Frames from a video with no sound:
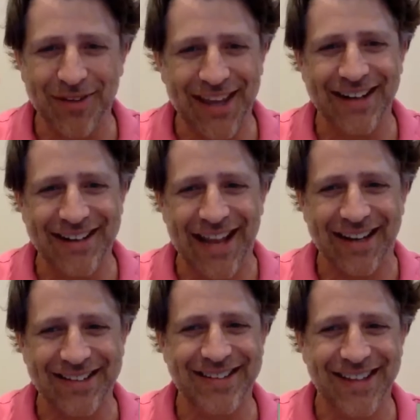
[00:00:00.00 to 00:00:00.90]
that
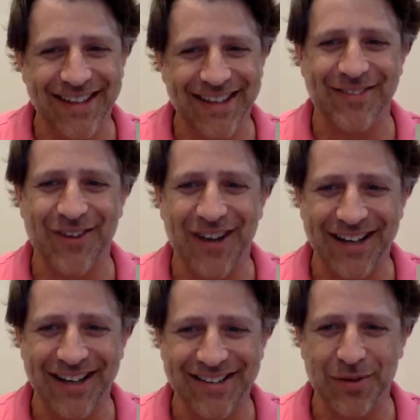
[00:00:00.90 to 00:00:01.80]
next thing, right?
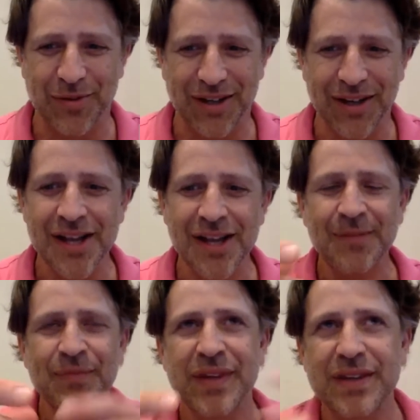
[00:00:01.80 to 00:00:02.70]
And so
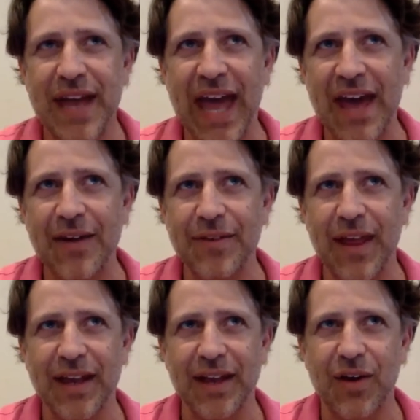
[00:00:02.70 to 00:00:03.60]
to have
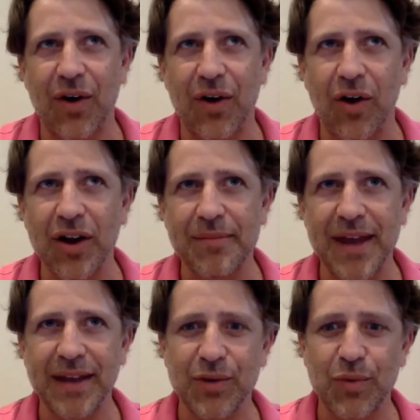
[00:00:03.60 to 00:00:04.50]
like an
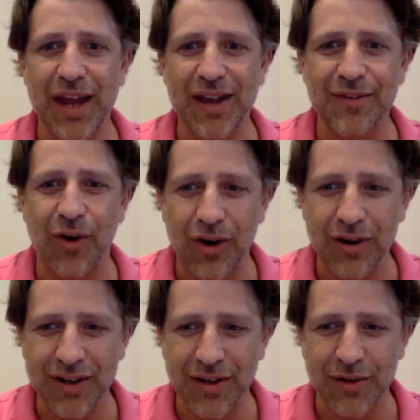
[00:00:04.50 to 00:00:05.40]
automated way of,
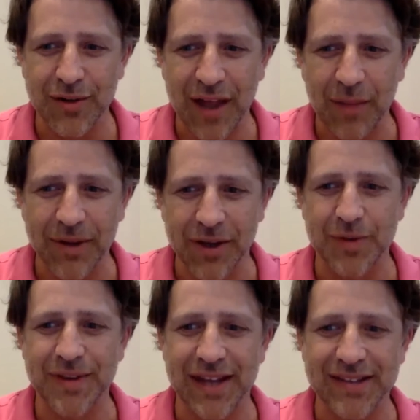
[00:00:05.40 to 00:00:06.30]
helping you
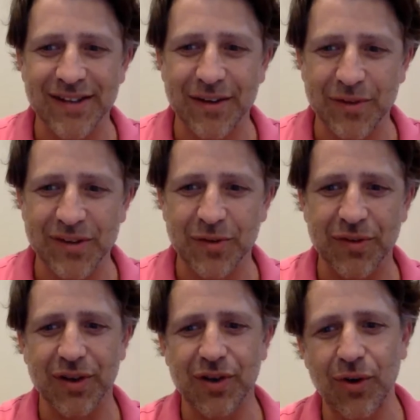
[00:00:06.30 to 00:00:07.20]
with that stuff was sort of the
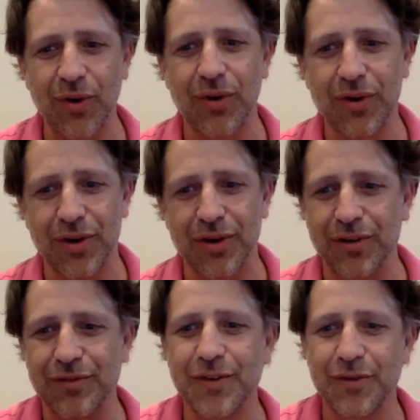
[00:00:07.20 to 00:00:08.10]
core
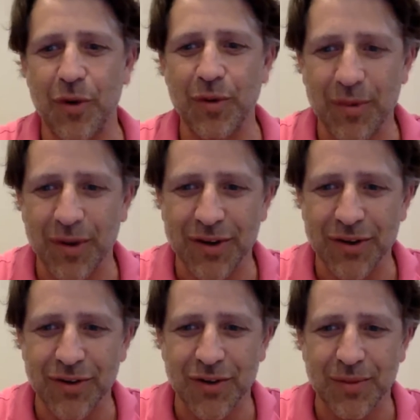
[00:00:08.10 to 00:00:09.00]
of what we wanted to
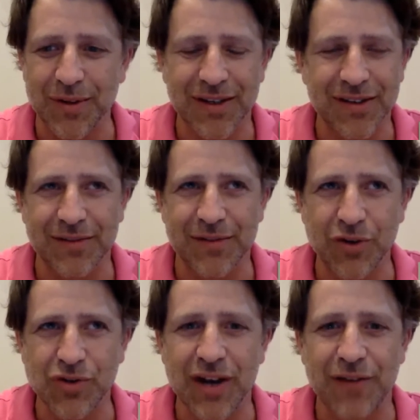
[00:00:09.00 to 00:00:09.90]
do. Because if you're
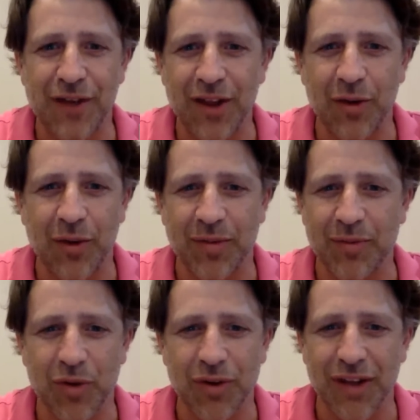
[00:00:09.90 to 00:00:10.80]
trying to follow up with
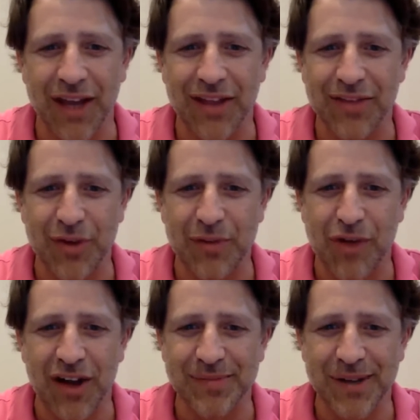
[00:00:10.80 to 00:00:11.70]
more than like 3
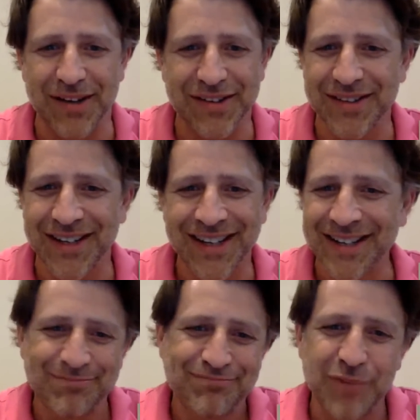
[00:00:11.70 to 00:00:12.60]
prospects,
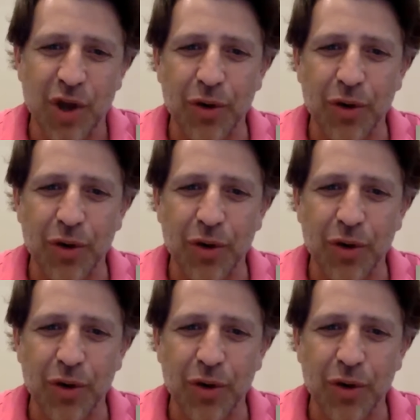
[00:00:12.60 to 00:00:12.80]
no